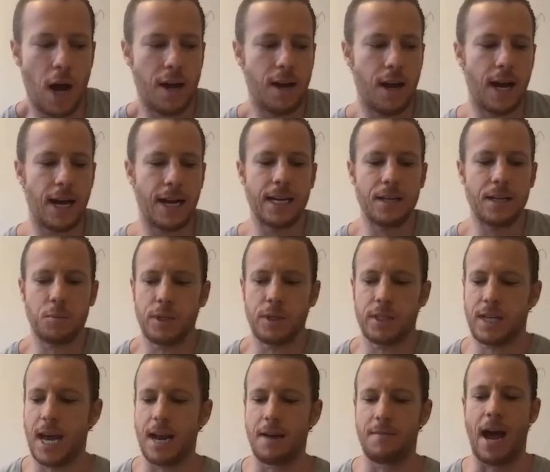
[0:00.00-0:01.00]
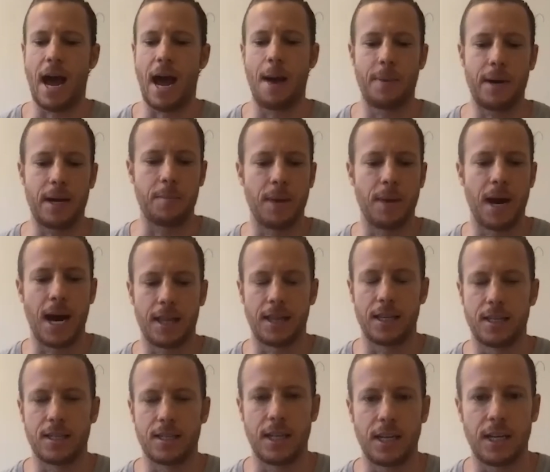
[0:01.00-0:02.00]
I guess what's kind of happening behind the
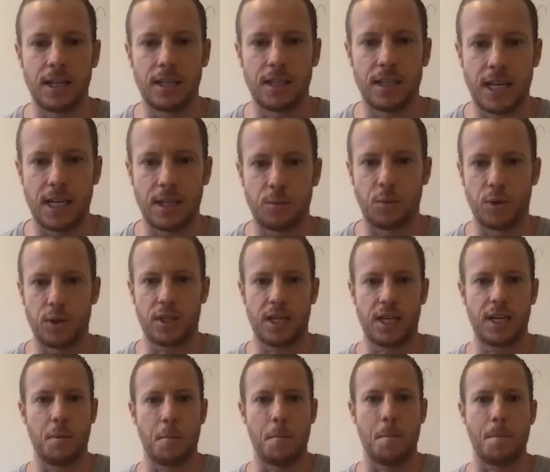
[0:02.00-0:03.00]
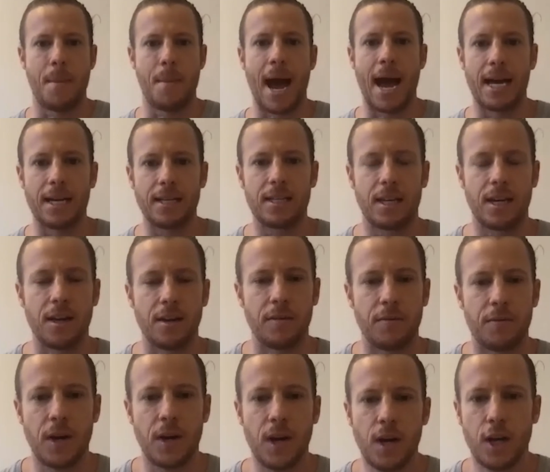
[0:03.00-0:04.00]
scenes is we're seeing a massive
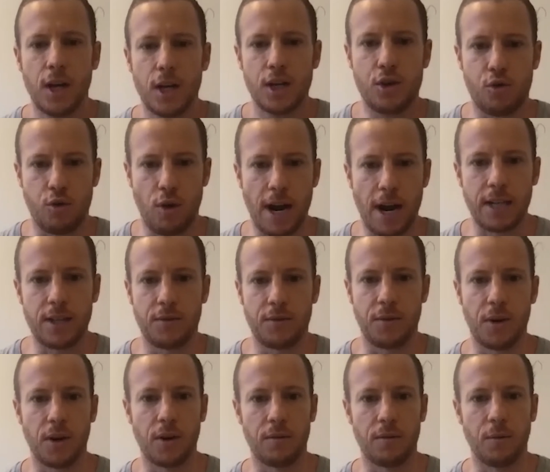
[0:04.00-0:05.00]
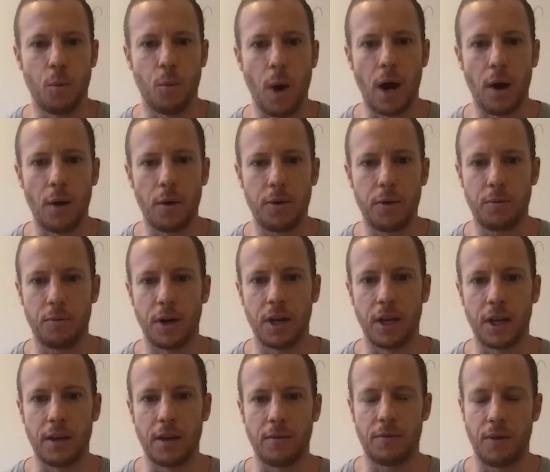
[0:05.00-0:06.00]
transfer of wealth,
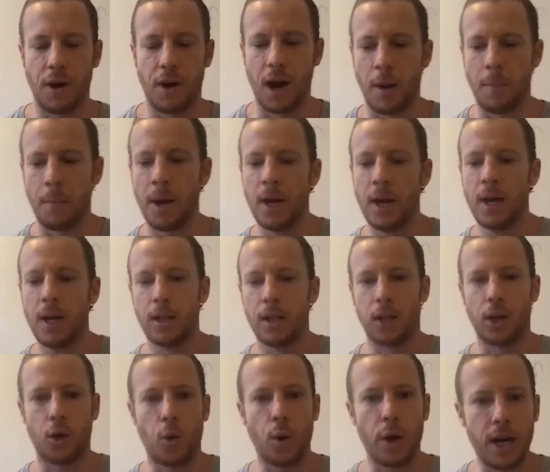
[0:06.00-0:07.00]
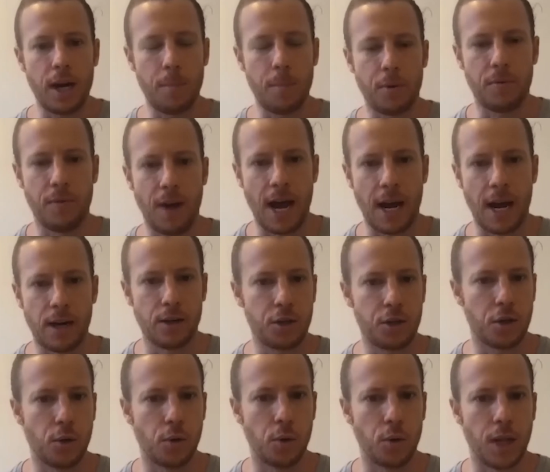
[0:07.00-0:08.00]
really, from liquidity providers
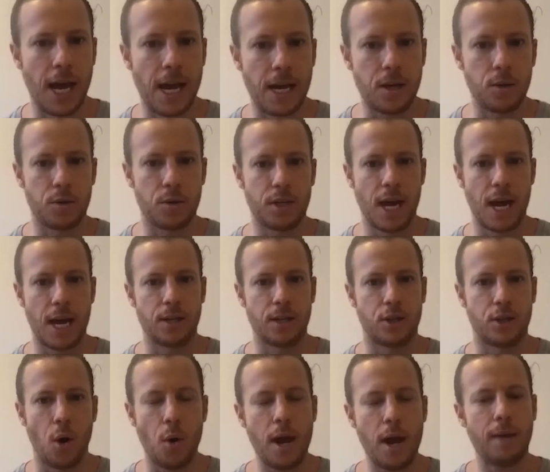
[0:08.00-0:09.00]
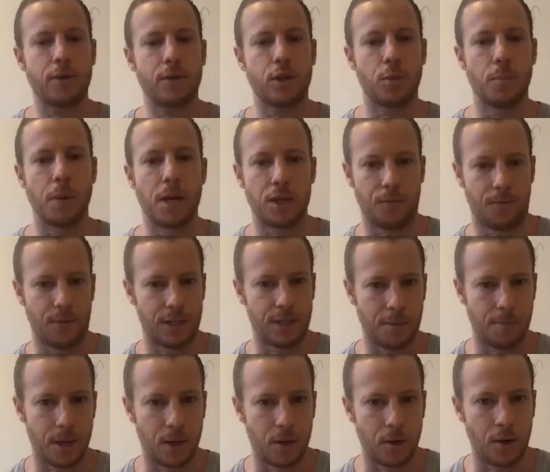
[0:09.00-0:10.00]
who, like you said, don't have too much
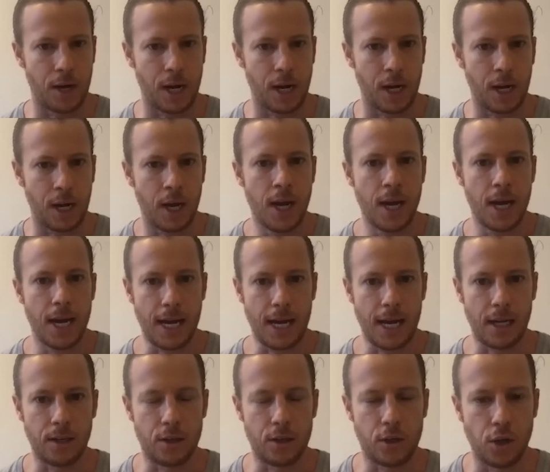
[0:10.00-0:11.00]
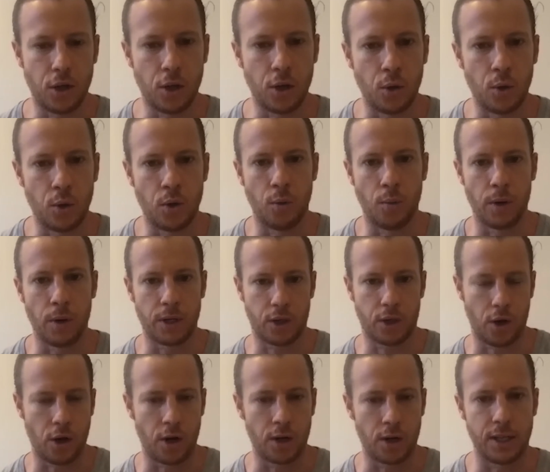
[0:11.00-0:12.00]
visibility into the
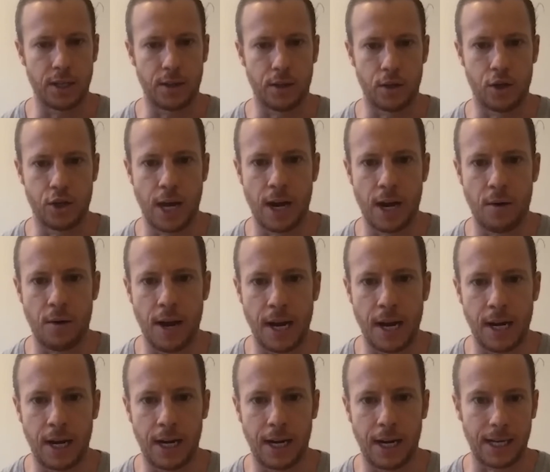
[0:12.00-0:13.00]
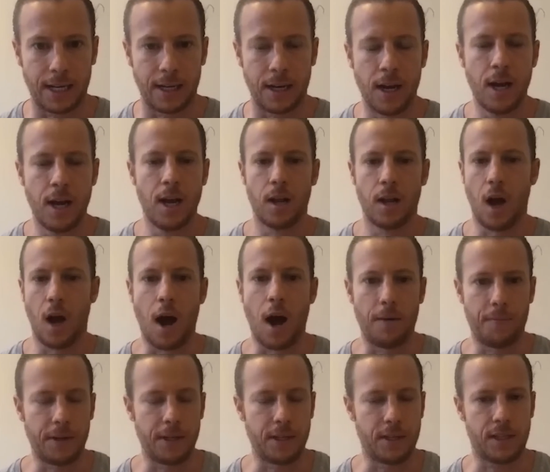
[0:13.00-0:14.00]
returns that they're generating, and can
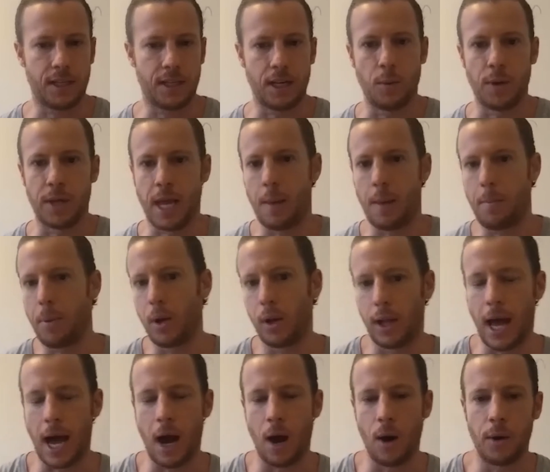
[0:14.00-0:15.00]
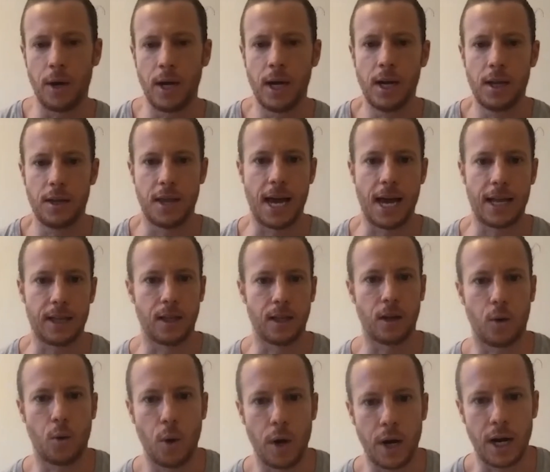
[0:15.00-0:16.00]
often see when they pull out that the
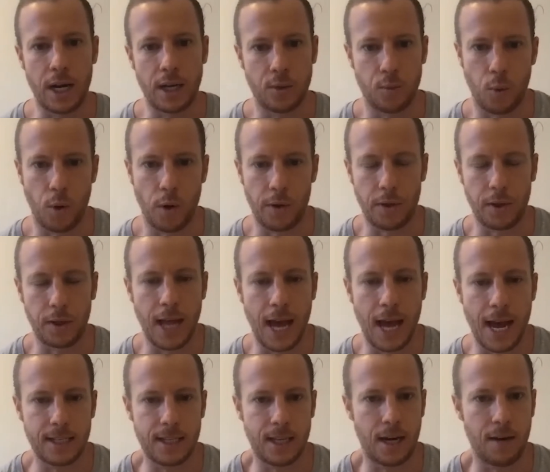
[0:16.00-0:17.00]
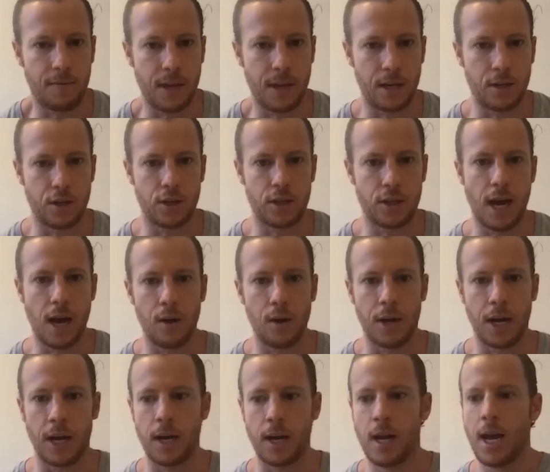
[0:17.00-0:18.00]
liquidity is worth less than if they just held
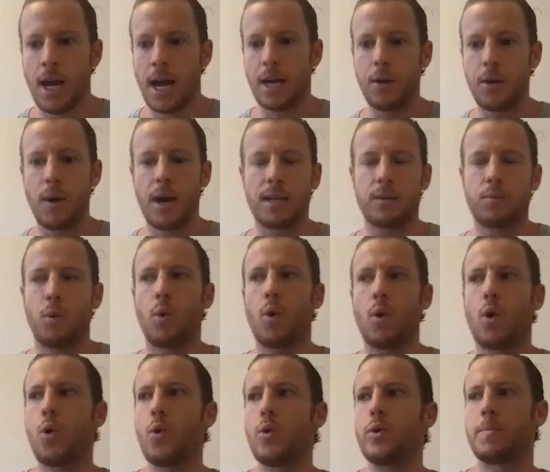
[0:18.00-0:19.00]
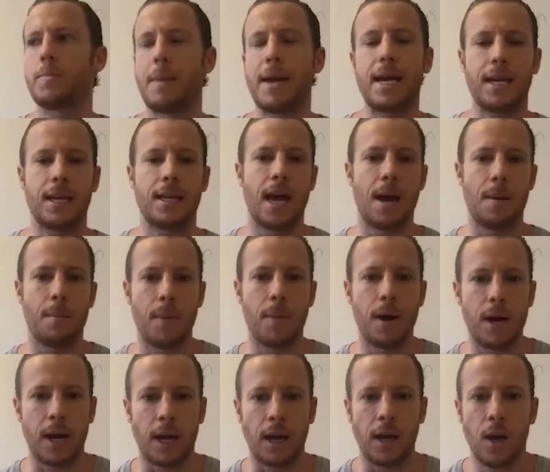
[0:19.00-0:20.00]
it. And you ask, well, who's making that
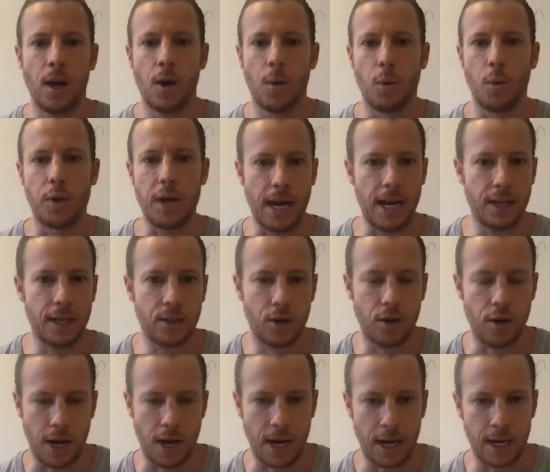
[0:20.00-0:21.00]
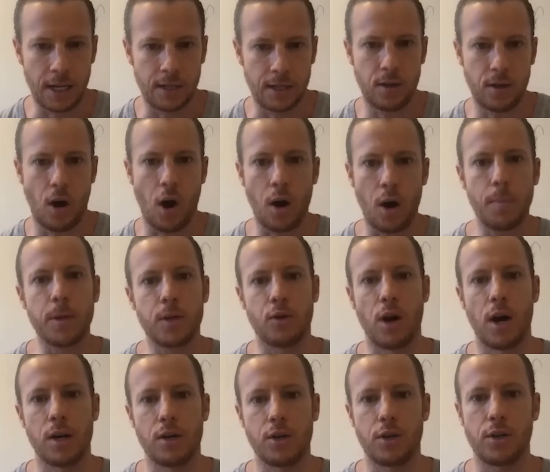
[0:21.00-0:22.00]
money? Well, the answer is
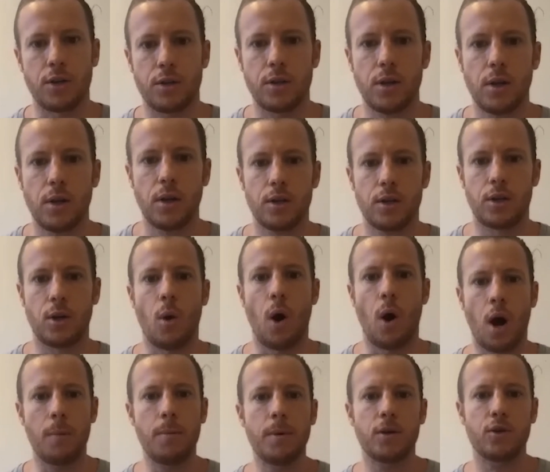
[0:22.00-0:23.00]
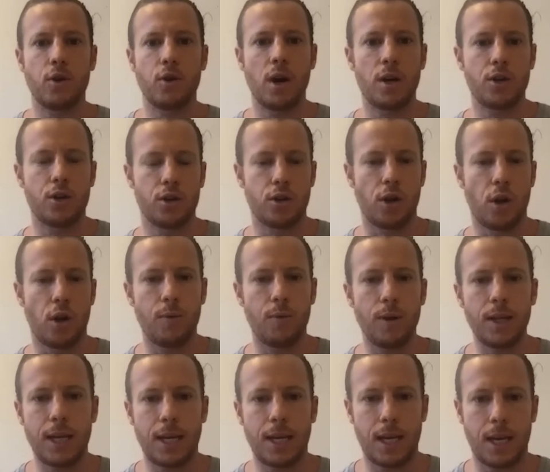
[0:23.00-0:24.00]
arbitragers. So arbitragers are
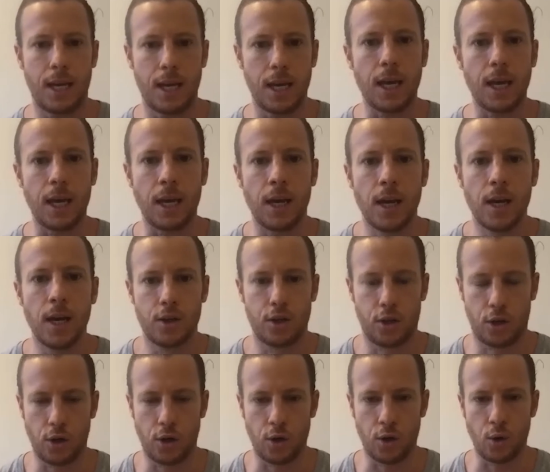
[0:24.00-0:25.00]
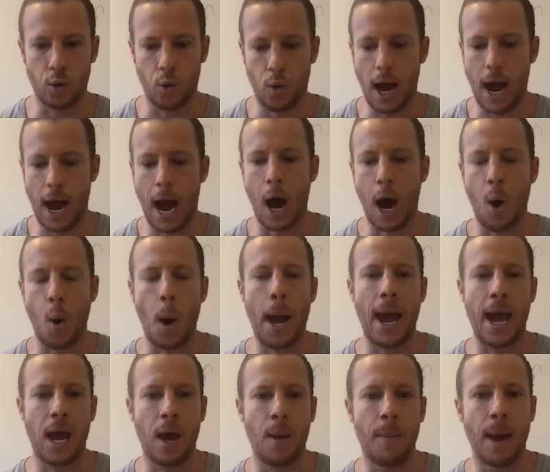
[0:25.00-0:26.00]
really key to how
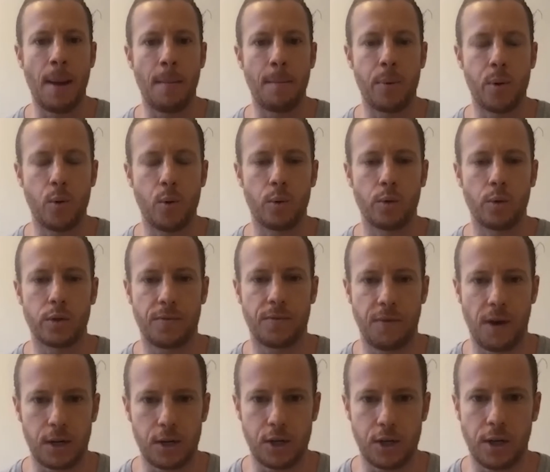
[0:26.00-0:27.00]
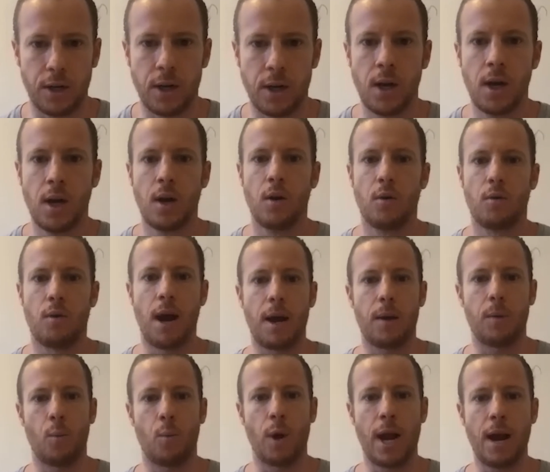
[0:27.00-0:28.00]
AMM pools function,
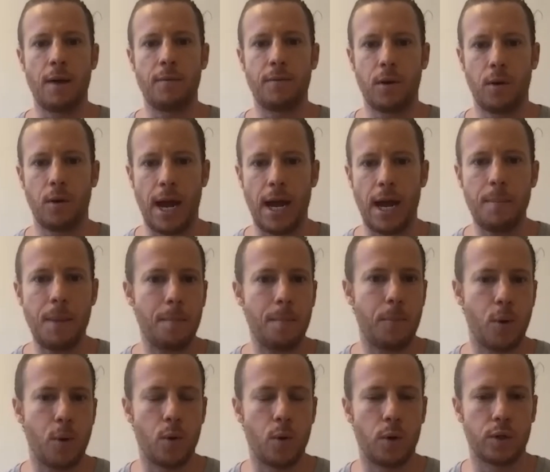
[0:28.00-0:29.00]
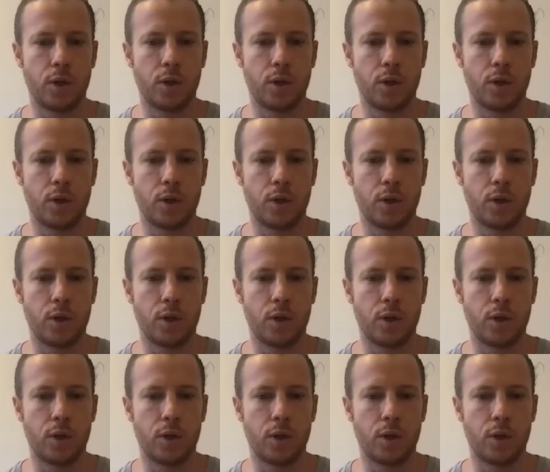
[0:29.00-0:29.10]
right? Whenever AMM pools